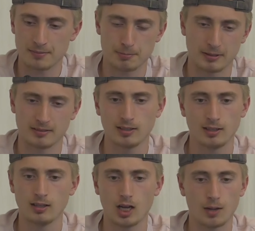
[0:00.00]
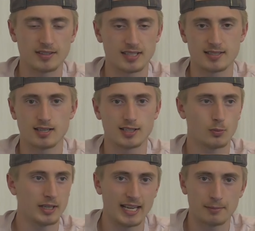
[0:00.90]
But obviously, it's not
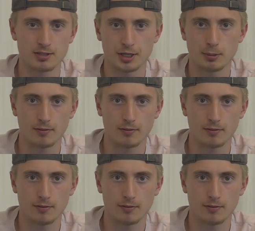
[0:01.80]
20 games on you